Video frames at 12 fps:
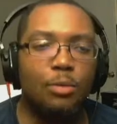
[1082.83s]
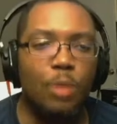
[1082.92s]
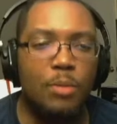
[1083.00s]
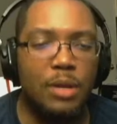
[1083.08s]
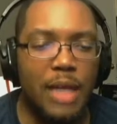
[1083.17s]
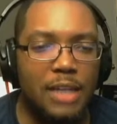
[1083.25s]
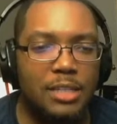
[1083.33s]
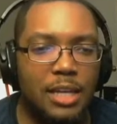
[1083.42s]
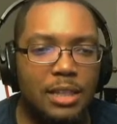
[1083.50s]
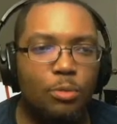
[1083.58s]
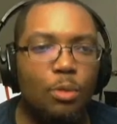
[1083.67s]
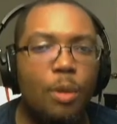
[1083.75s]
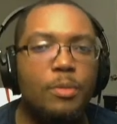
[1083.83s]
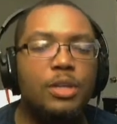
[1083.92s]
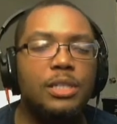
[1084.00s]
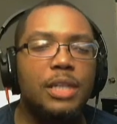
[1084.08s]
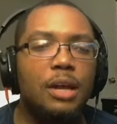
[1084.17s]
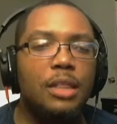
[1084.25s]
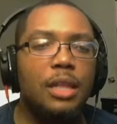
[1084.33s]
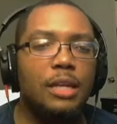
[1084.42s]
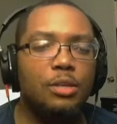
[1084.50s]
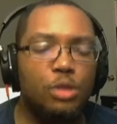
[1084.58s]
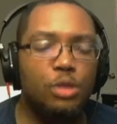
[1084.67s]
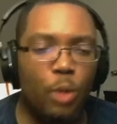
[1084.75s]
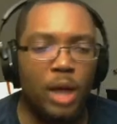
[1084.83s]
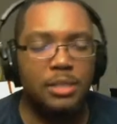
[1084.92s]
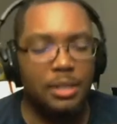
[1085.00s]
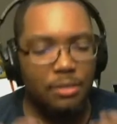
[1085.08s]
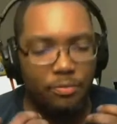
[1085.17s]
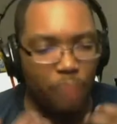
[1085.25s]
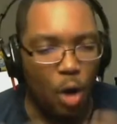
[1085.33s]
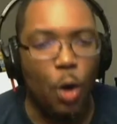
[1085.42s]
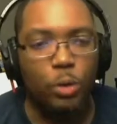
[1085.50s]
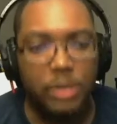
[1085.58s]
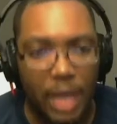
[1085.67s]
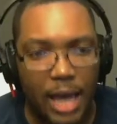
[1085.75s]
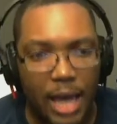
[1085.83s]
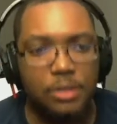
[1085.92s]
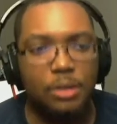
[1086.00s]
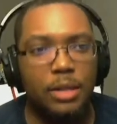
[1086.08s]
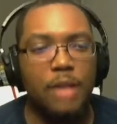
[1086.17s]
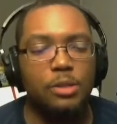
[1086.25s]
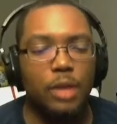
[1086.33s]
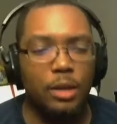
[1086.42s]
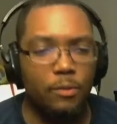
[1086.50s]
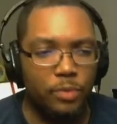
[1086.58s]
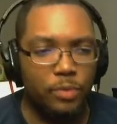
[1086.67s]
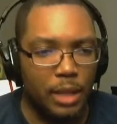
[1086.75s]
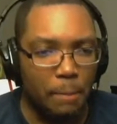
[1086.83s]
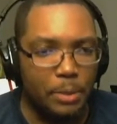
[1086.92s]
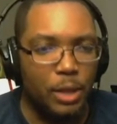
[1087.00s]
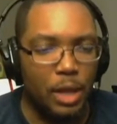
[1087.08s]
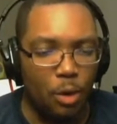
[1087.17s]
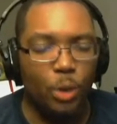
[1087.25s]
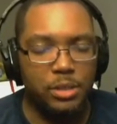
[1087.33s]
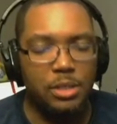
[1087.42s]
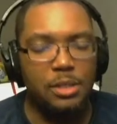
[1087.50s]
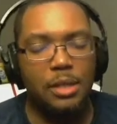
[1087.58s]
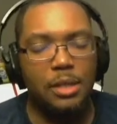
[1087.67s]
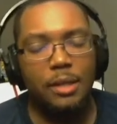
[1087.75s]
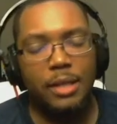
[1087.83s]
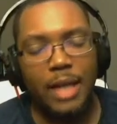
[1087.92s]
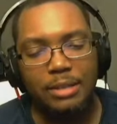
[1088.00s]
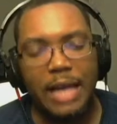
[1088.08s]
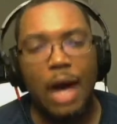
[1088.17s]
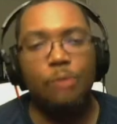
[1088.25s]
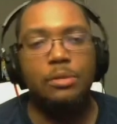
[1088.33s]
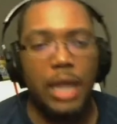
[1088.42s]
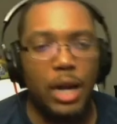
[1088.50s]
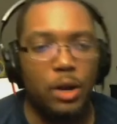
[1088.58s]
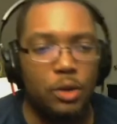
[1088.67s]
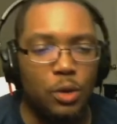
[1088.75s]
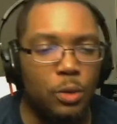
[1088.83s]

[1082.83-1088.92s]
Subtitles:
the women you could tell they like do squats all day because their legs are like built like horses. I was like, how dare you?